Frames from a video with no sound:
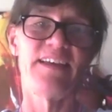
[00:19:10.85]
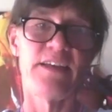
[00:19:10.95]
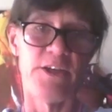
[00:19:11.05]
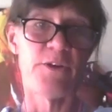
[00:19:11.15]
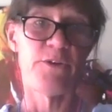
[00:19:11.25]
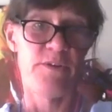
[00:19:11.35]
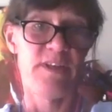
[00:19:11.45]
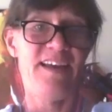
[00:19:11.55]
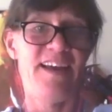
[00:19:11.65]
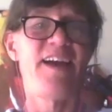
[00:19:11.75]
You know,
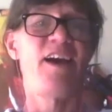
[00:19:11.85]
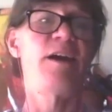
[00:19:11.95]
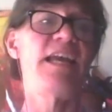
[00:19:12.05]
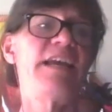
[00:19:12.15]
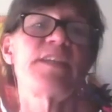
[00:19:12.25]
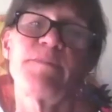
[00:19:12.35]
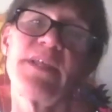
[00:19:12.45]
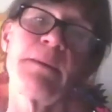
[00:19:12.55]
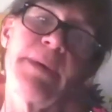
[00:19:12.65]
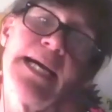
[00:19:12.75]
uh, if
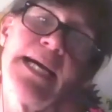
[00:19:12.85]
something bad